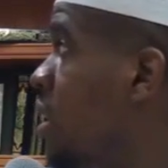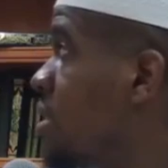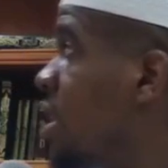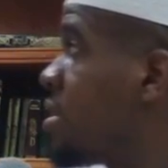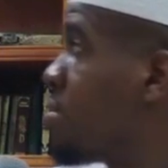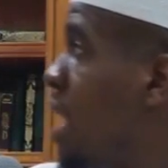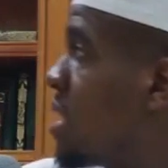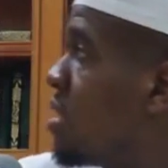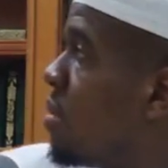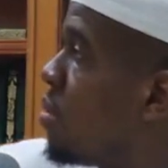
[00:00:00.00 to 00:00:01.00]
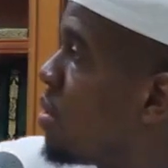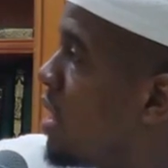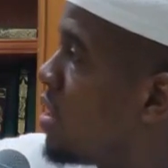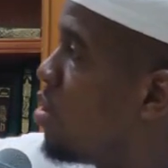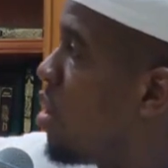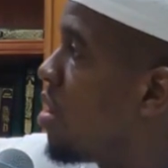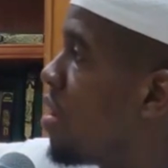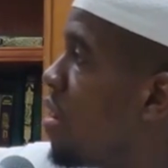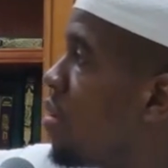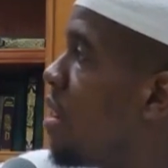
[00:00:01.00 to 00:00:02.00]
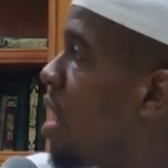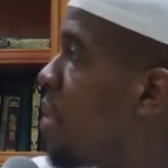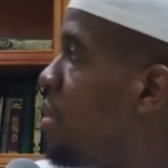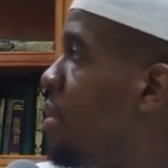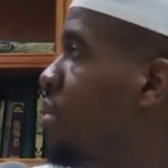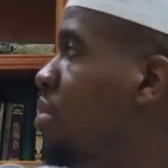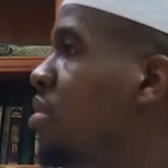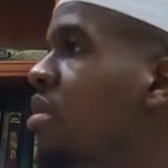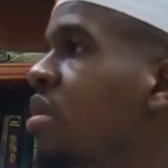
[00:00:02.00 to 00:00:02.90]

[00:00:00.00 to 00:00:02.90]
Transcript: It says maximum, what's that, 200 and what? How many people?